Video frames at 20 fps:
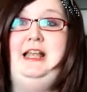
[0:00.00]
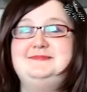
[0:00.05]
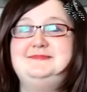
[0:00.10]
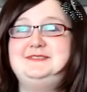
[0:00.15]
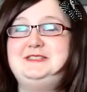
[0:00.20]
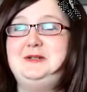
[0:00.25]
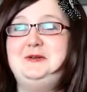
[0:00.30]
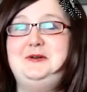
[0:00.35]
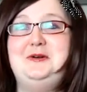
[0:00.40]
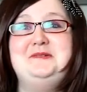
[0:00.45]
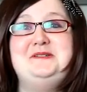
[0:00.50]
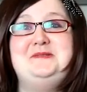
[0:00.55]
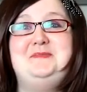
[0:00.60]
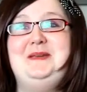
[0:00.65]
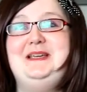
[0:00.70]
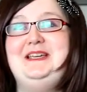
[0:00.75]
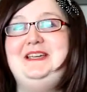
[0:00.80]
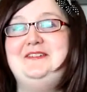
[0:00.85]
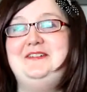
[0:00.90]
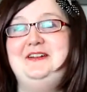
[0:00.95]
So always
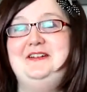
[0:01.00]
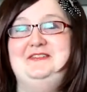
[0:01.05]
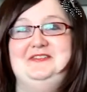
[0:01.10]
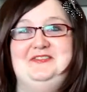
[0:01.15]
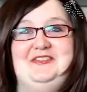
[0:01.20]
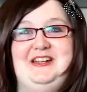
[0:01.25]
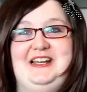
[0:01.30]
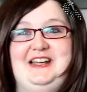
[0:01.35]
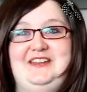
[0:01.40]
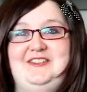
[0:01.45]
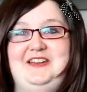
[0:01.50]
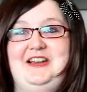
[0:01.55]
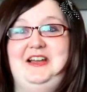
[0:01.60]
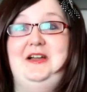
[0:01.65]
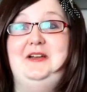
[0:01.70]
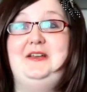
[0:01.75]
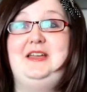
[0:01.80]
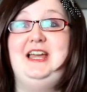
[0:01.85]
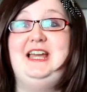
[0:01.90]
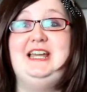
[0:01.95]
be your own flavour,
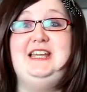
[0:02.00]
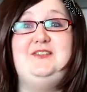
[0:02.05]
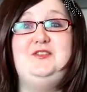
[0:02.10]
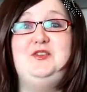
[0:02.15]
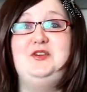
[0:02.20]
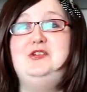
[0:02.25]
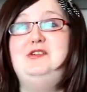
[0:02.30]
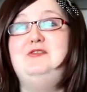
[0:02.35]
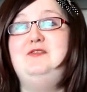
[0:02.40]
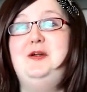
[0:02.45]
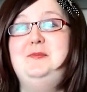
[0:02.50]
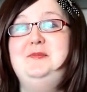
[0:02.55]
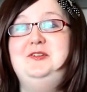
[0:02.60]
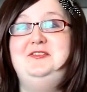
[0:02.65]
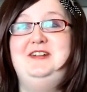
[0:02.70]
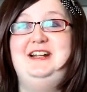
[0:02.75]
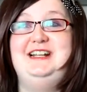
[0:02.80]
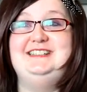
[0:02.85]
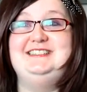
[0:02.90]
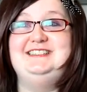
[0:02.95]
okay? If you're a rum and
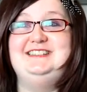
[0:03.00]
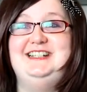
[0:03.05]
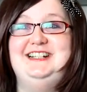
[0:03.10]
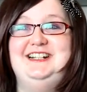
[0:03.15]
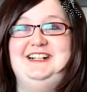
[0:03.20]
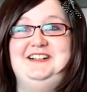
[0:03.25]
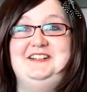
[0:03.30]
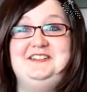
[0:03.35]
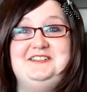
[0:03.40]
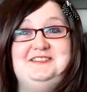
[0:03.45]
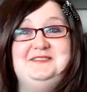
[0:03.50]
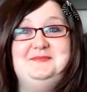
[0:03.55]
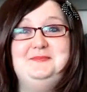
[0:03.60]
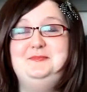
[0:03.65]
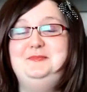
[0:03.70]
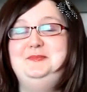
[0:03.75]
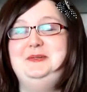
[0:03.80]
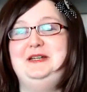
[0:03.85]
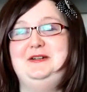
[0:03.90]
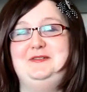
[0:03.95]
raisin girl,
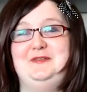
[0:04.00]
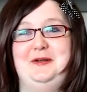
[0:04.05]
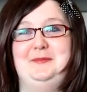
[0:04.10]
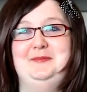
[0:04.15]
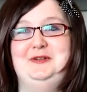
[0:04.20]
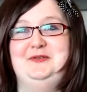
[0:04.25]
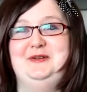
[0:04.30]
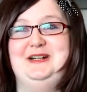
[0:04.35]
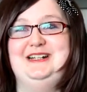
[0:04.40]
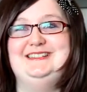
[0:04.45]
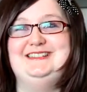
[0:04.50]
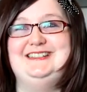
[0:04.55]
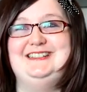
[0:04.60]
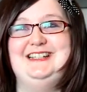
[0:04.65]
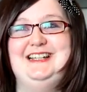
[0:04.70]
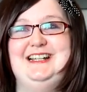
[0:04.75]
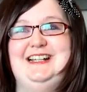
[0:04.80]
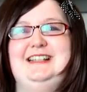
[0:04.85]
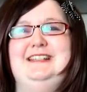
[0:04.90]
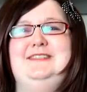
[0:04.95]
be a rum and raisin
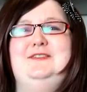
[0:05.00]
girl.